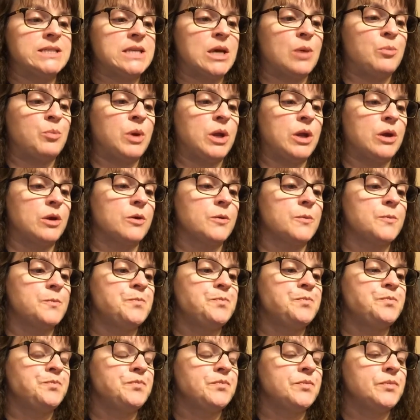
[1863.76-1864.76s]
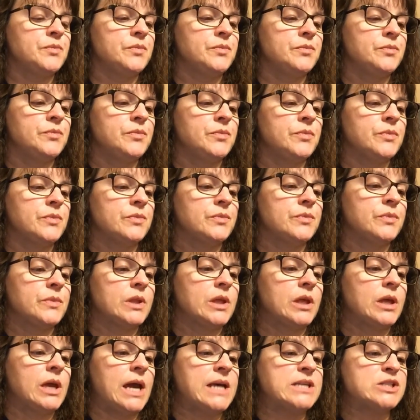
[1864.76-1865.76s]
up here.
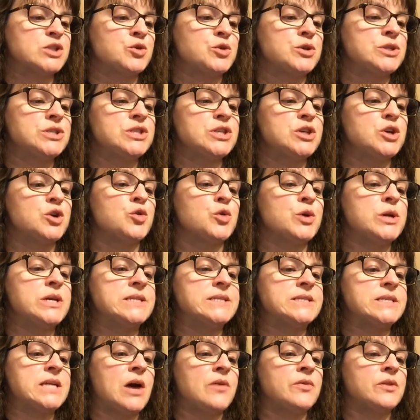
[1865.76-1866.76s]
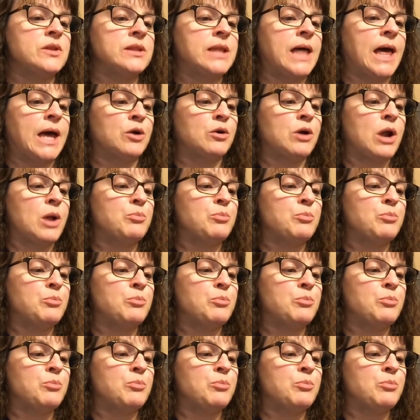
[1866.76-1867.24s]
As Kristen creaks down the ladder,